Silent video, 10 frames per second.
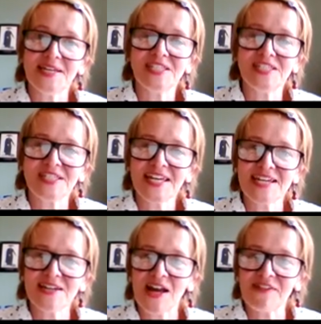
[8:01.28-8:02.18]
a
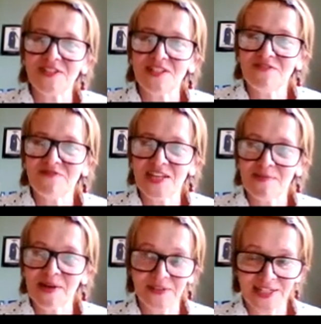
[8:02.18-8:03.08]
mistake after you've
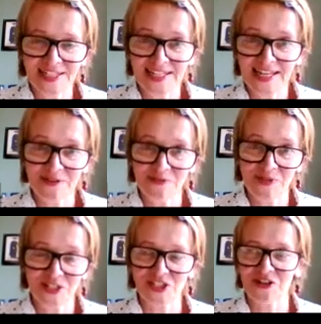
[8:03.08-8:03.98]
emailed the link out,
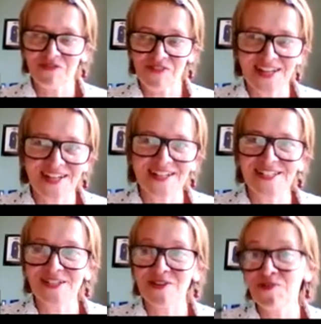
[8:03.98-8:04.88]
which I regularly
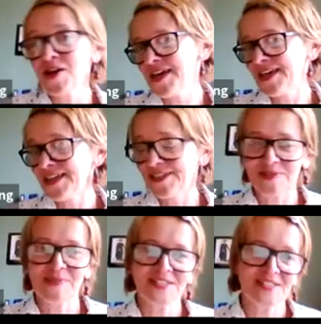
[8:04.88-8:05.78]
do, it
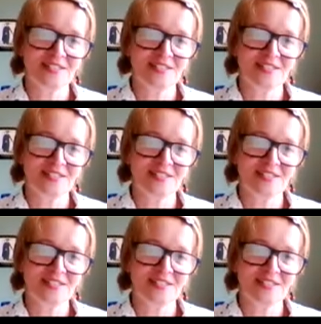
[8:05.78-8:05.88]
doesn't matter.